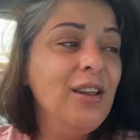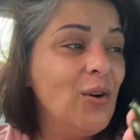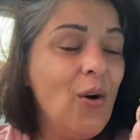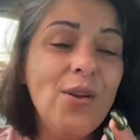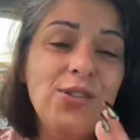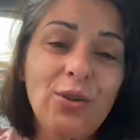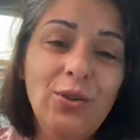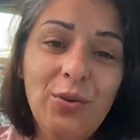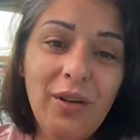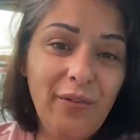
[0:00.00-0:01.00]
You're also
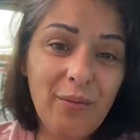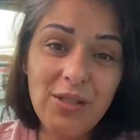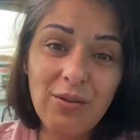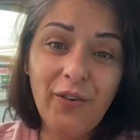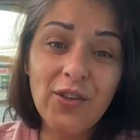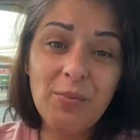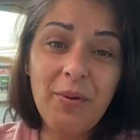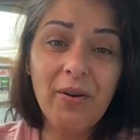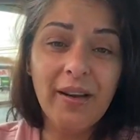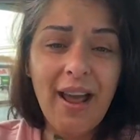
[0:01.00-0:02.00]
doing it for
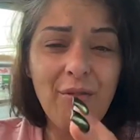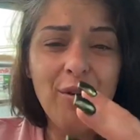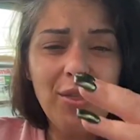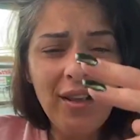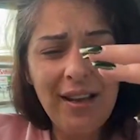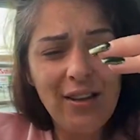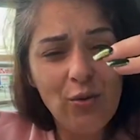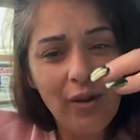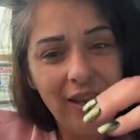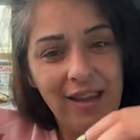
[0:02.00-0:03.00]
spirit. Everything that
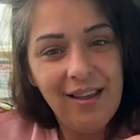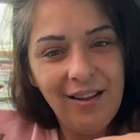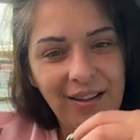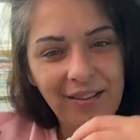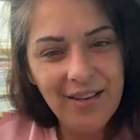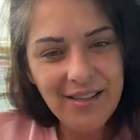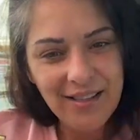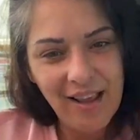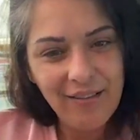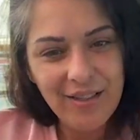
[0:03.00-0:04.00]
you heal in
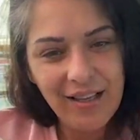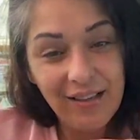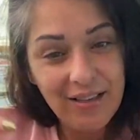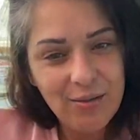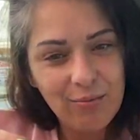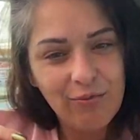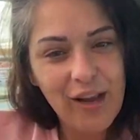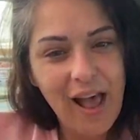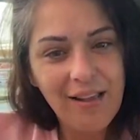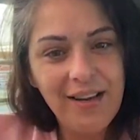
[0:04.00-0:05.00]
this life, in this
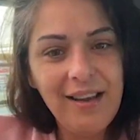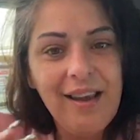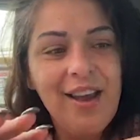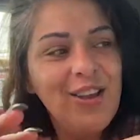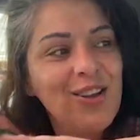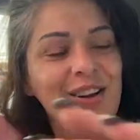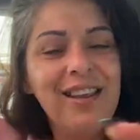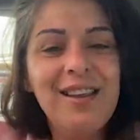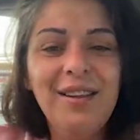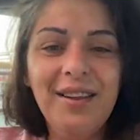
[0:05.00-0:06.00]
reality, you're
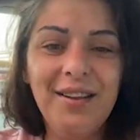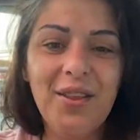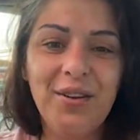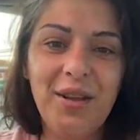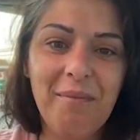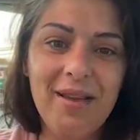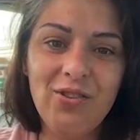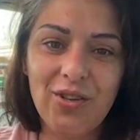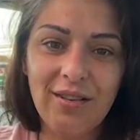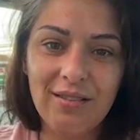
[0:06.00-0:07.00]
healing in other
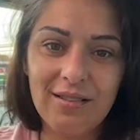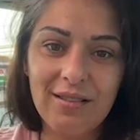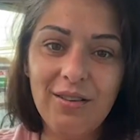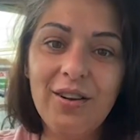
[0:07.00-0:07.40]
dimensions.